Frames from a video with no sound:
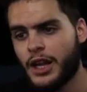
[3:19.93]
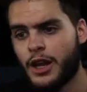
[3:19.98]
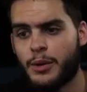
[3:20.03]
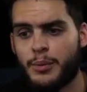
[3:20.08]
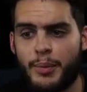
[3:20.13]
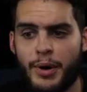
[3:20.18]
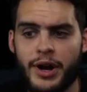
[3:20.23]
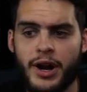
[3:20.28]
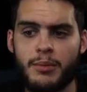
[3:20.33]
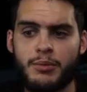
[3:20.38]

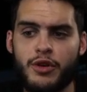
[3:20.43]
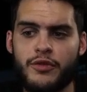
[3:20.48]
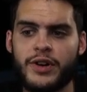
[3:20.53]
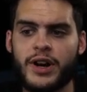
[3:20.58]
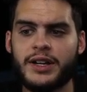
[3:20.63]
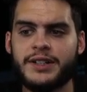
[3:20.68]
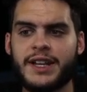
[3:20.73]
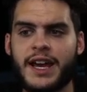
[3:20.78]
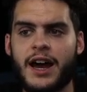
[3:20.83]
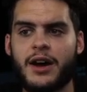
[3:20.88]
But uh, moving
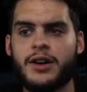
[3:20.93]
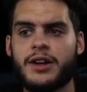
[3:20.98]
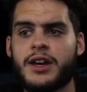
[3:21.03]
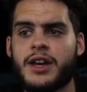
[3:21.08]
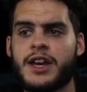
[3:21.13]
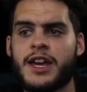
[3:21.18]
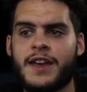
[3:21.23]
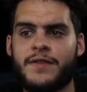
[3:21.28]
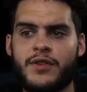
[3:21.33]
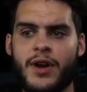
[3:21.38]
on down,
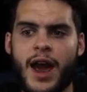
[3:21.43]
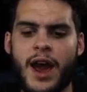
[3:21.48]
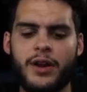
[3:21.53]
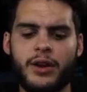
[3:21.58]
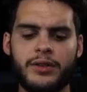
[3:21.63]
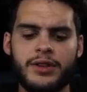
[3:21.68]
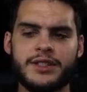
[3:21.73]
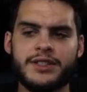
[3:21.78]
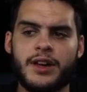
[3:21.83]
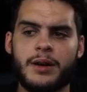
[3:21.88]
if you add all
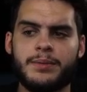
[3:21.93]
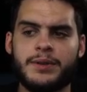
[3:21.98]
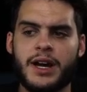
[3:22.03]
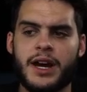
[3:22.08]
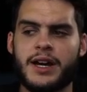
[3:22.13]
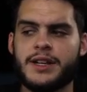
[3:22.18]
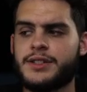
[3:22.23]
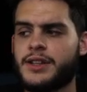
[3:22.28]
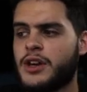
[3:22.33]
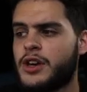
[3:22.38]
these up,
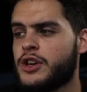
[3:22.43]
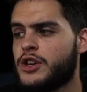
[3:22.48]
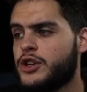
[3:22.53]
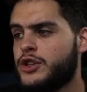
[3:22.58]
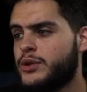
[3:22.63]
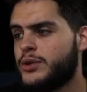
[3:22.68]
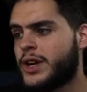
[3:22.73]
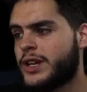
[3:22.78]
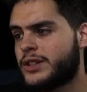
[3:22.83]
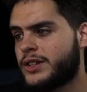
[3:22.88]
guys, you
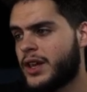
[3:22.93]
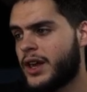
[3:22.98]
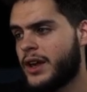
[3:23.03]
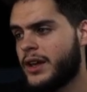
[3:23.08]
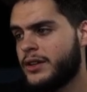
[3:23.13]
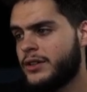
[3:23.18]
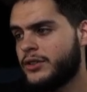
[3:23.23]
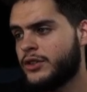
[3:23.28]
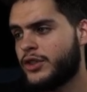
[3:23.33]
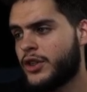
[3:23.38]
do get
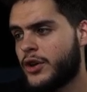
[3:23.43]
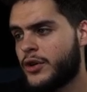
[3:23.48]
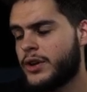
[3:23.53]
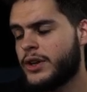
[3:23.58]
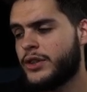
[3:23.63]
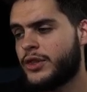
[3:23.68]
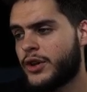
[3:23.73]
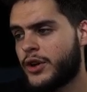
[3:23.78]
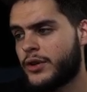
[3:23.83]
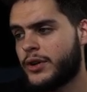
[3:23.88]
ten,
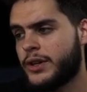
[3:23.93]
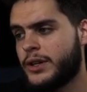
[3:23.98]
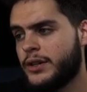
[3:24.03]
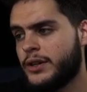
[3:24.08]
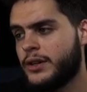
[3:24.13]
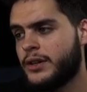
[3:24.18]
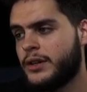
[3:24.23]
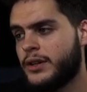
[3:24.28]
thirty, thirty,